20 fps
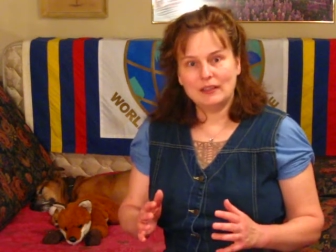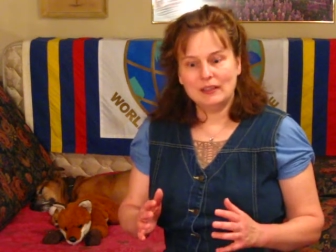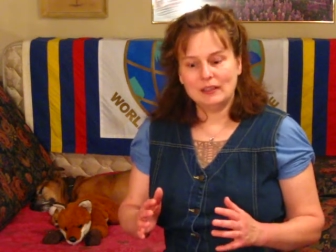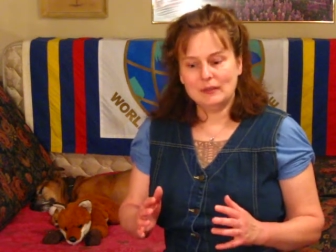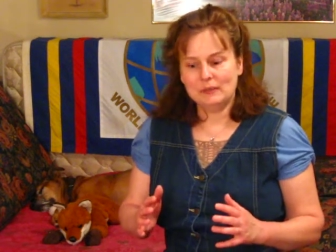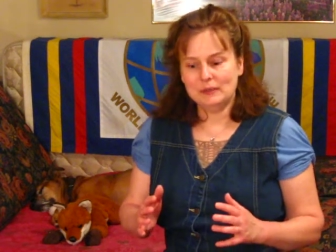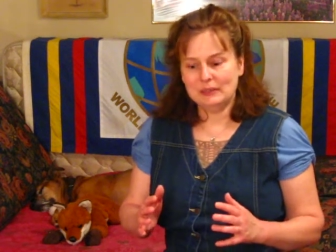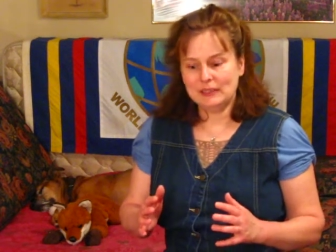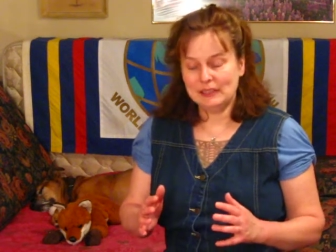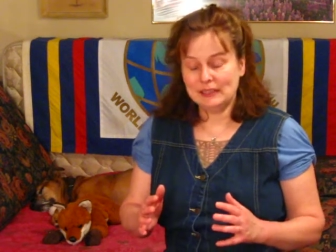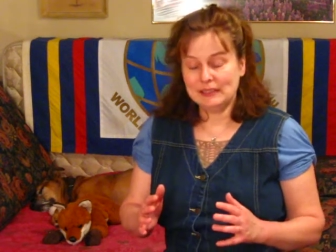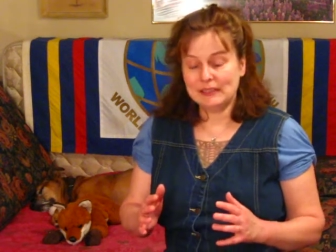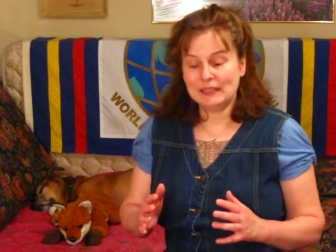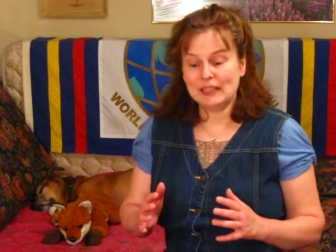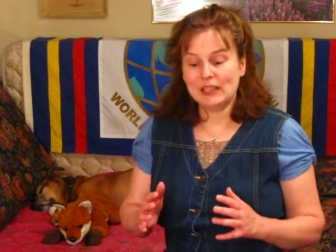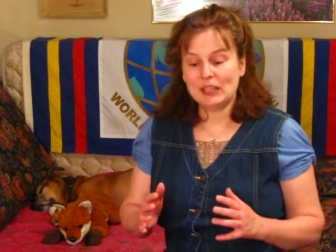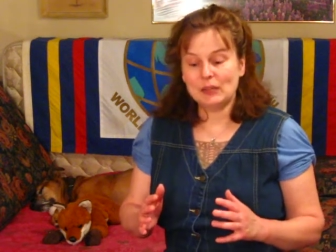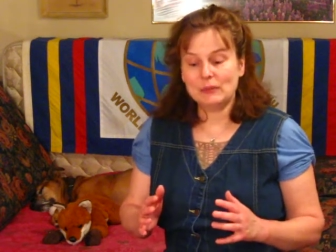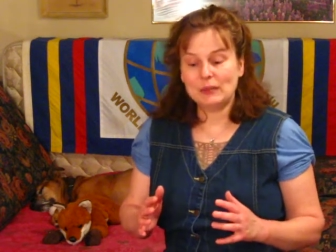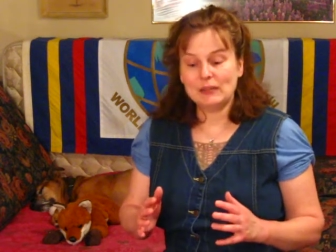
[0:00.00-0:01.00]
And we need to
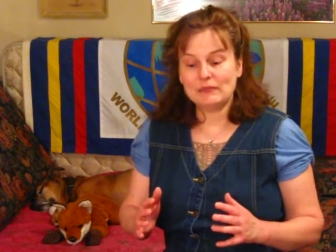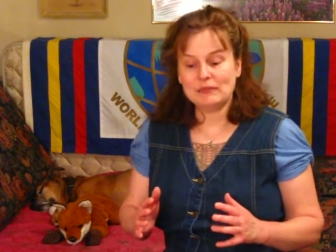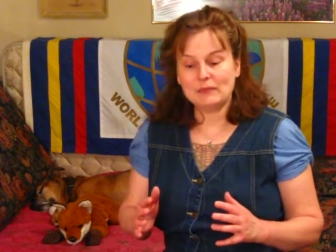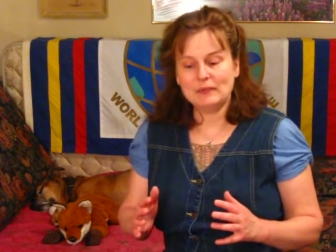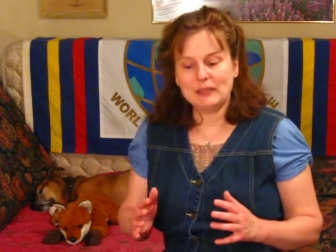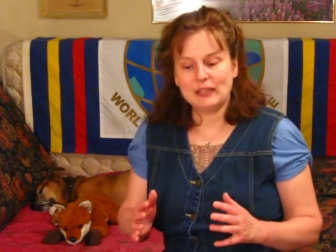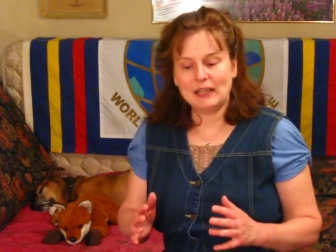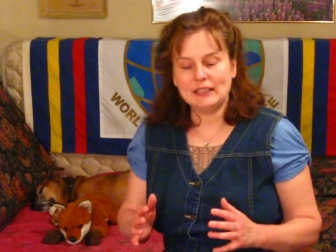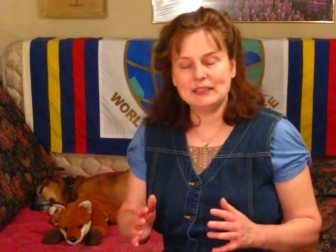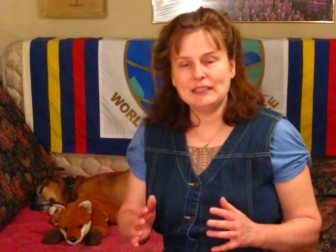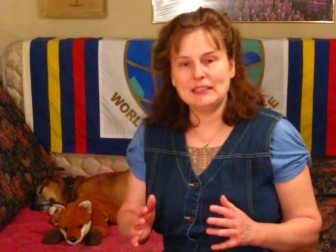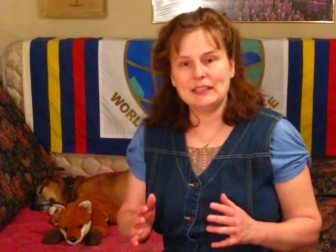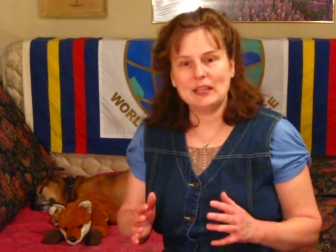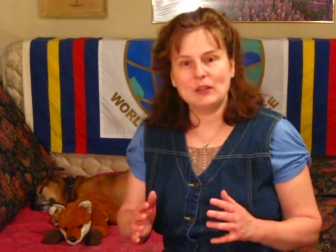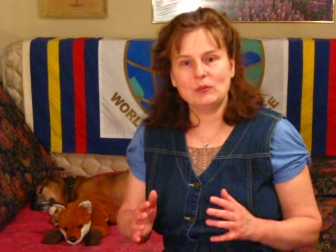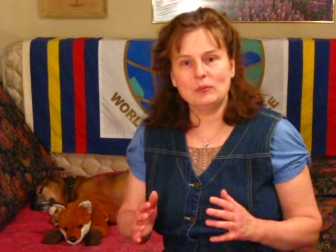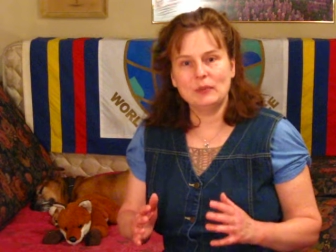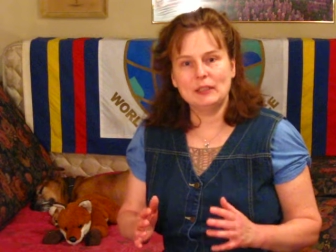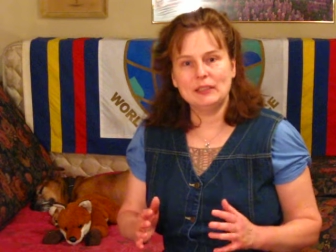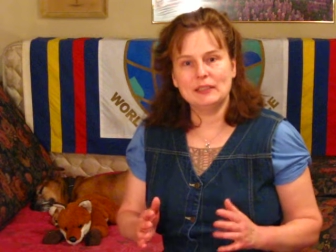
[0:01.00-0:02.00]
get away from the idea
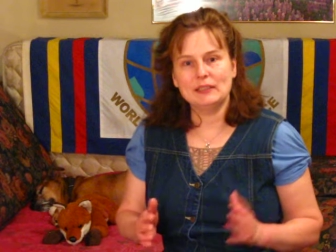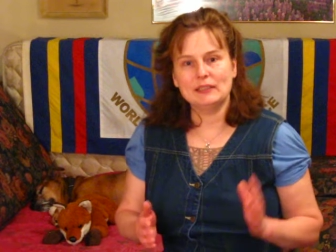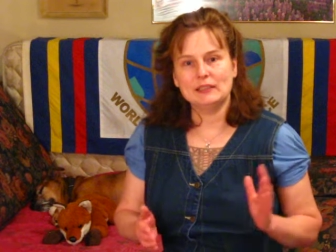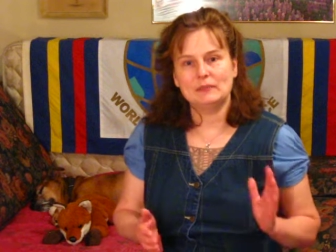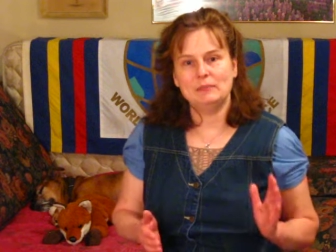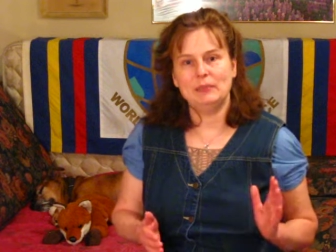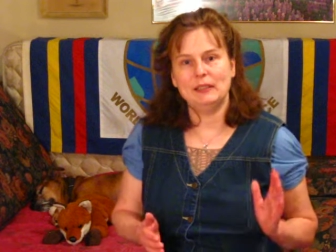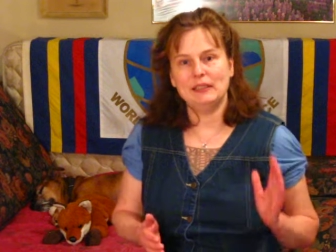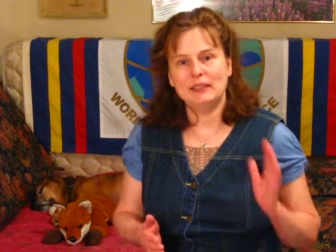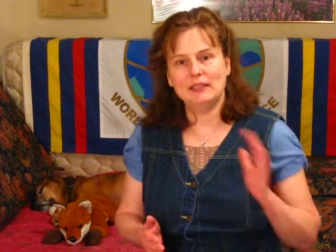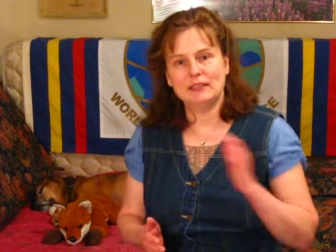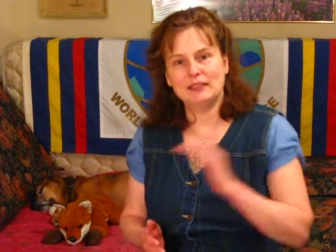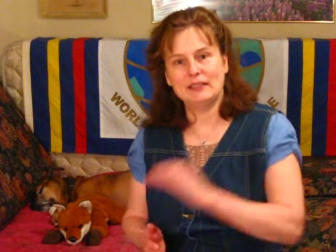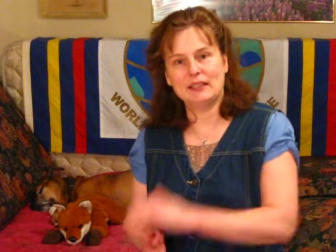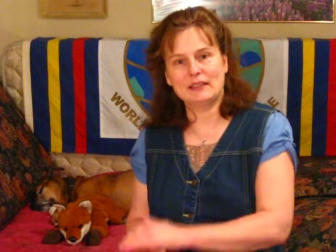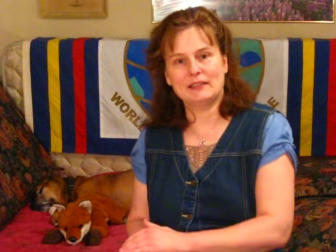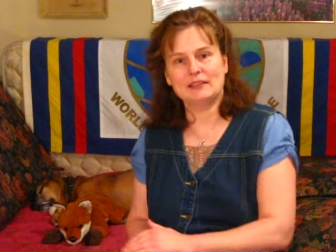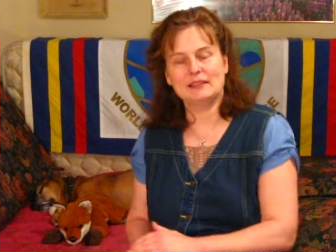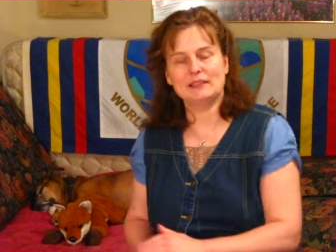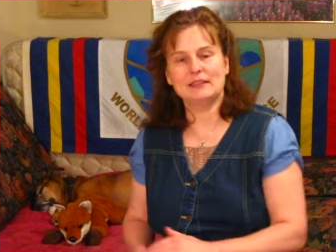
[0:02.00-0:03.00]
that winning is beating the
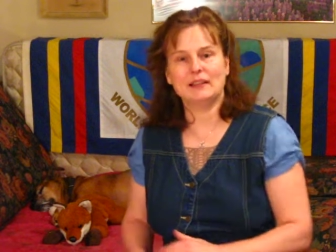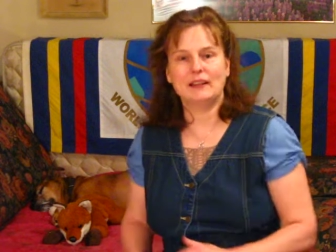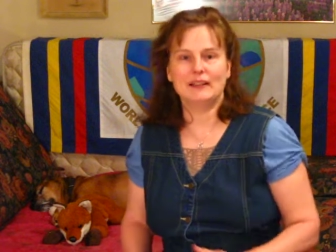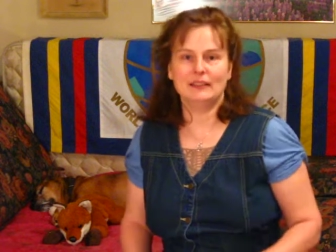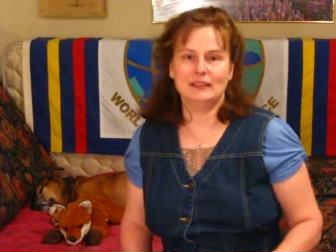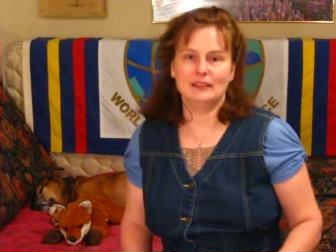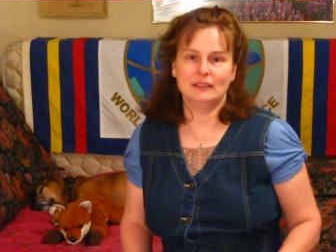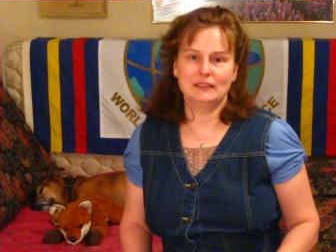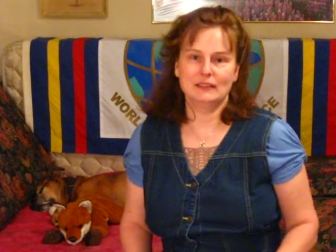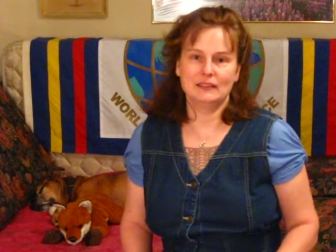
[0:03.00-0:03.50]
other side.